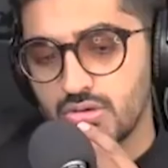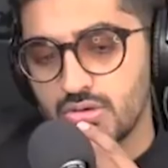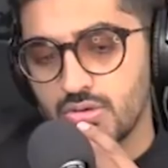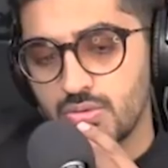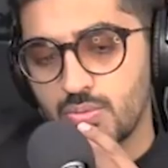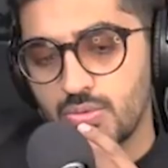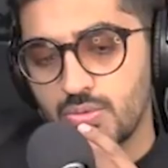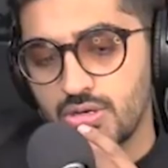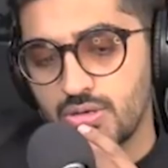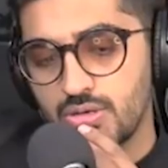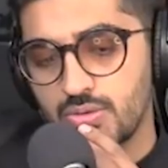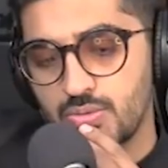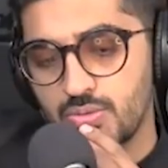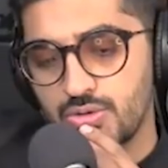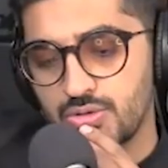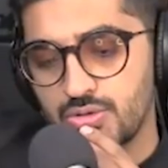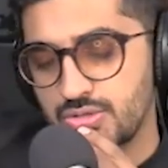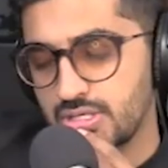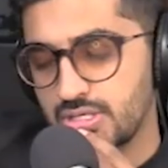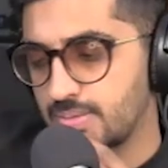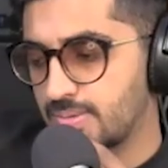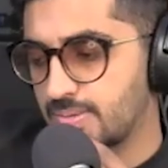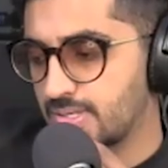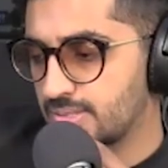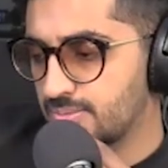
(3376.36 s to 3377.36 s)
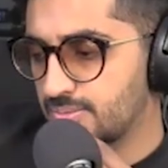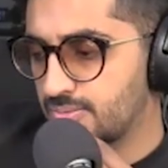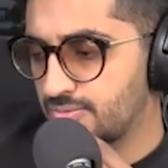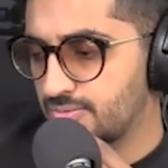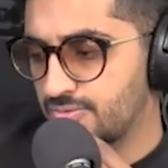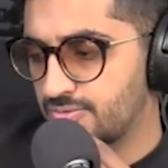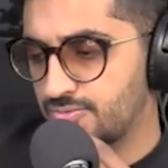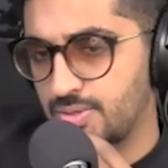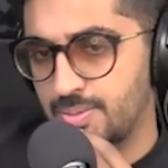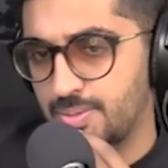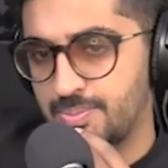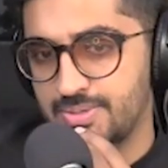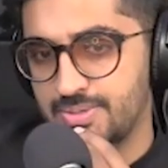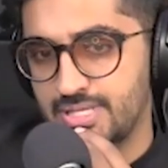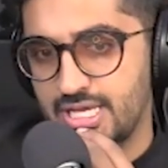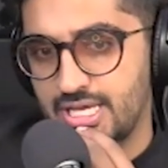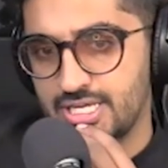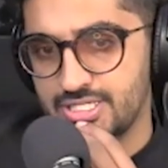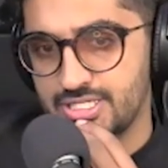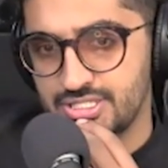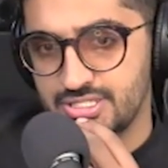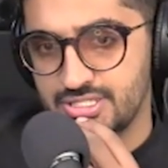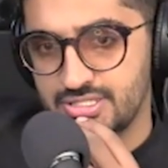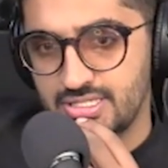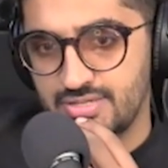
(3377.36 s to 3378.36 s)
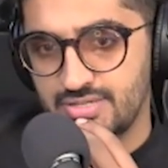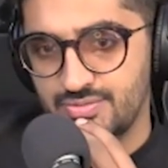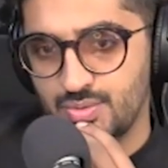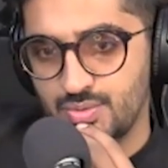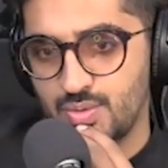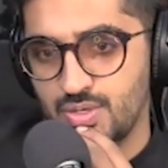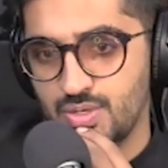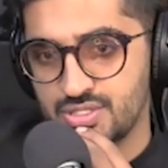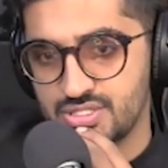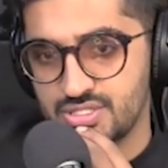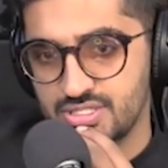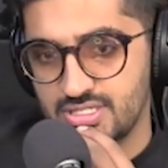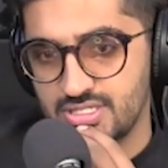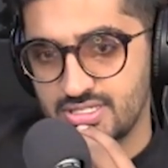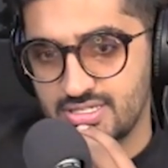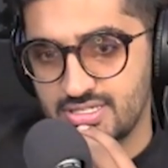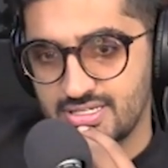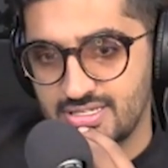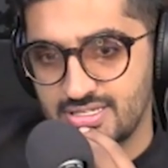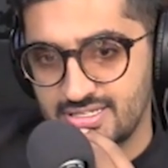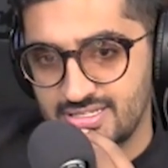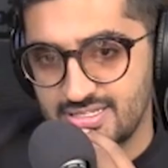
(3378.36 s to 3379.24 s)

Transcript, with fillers: What do you, What do you think about the movie Whiplash? Have you watched it?